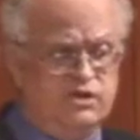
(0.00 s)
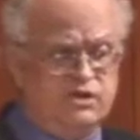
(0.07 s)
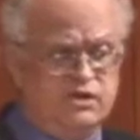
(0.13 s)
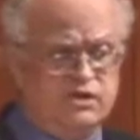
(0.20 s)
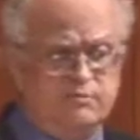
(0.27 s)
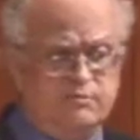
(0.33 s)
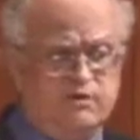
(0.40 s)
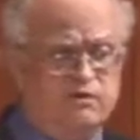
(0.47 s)
and
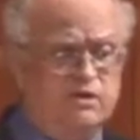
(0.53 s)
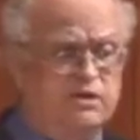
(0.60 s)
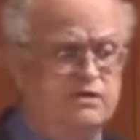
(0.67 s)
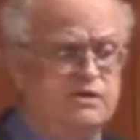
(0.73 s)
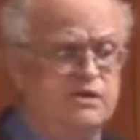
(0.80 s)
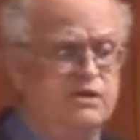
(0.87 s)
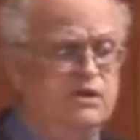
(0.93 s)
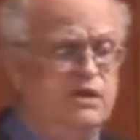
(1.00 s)

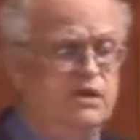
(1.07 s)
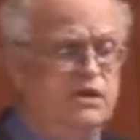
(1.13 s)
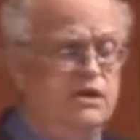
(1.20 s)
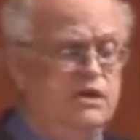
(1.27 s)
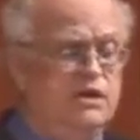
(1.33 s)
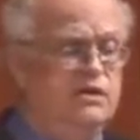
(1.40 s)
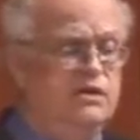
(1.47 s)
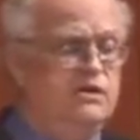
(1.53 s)
experience
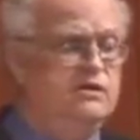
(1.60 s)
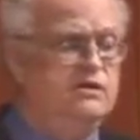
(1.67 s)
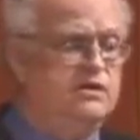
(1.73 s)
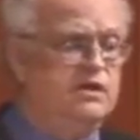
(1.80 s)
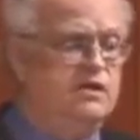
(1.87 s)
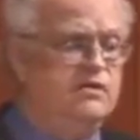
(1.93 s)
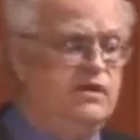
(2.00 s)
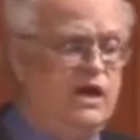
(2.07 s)
is
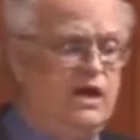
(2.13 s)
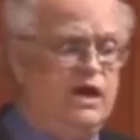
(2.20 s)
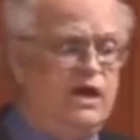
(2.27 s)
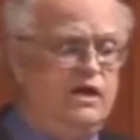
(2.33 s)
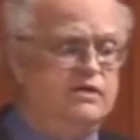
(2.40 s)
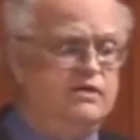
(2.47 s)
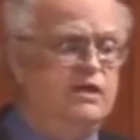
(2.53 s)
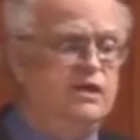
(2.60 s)

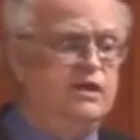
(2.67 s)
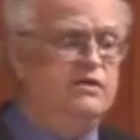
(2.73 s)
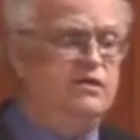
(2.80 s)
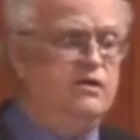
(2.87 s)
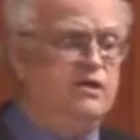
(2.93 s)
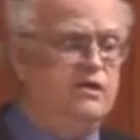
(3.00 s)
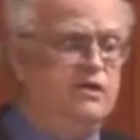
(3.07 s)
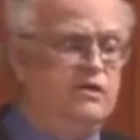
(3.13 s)
that
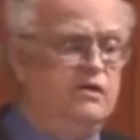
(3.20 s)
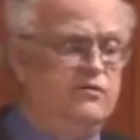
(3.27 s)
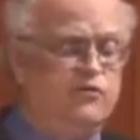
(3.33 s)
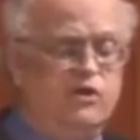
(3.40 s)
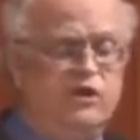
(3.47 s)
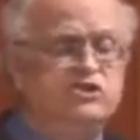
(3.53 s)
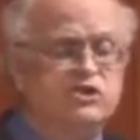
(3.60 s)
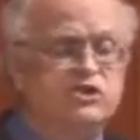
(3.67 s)
there,
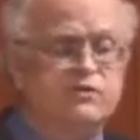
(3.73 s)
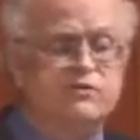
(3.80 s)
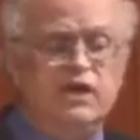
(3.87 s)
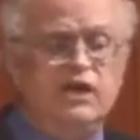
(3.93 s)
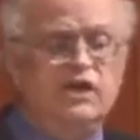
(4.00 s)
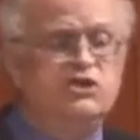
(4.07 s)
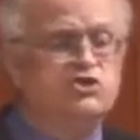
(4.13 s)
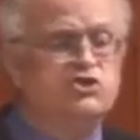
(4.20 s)
for each,
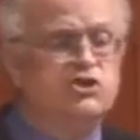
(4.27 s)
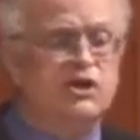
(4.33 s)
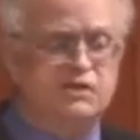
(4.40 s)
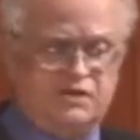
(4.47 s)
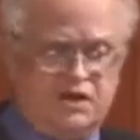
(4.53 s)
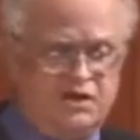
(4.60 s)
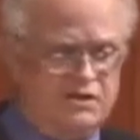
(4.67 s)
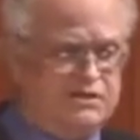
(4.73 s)
each
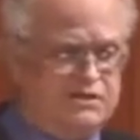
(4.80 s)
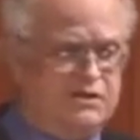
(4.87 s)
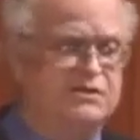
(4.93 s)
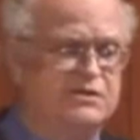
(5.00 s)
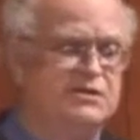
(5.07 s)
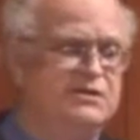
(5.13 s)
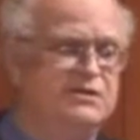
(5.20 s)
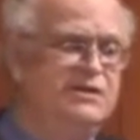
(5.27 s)

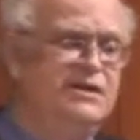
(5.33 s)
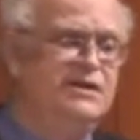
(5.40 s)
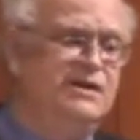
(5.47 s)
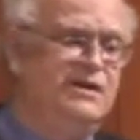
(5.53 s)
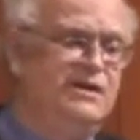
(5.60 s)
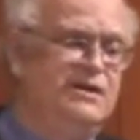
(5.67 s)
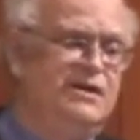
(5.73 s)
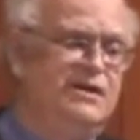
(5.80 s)
scientist,
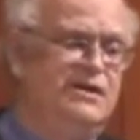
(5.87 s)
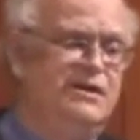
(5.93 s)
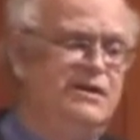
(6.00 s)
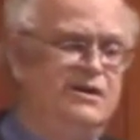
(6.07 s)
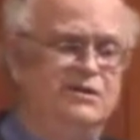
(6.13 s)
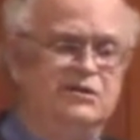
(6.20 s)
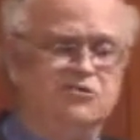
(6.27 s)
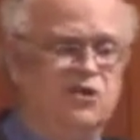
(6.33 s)

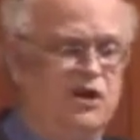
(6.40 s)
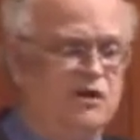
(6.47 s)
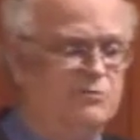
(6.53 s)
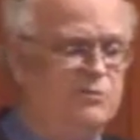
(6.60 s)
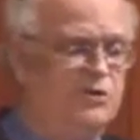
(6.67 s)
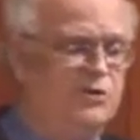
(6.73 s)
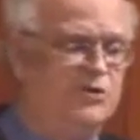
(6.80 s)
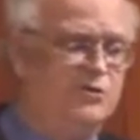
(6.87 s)
uh,
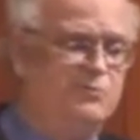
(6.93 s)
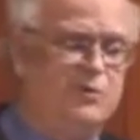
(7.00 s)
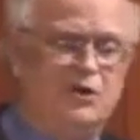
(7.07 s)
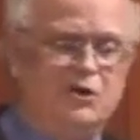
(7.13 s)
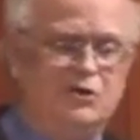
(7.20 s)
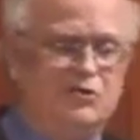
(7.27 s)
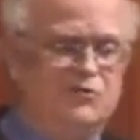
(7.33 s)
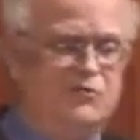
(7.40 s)
astronomer or
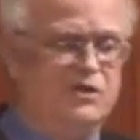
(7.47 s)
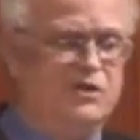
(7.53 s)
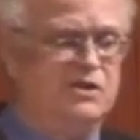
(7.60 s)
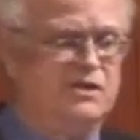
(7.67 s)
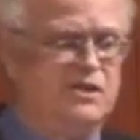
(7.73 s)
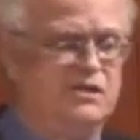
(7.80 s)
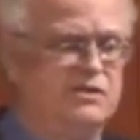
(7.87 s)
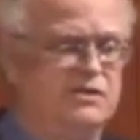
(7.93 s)
particle
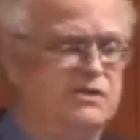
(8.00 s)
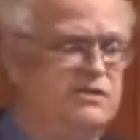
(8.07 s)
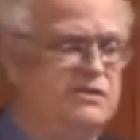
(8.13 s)
physicist,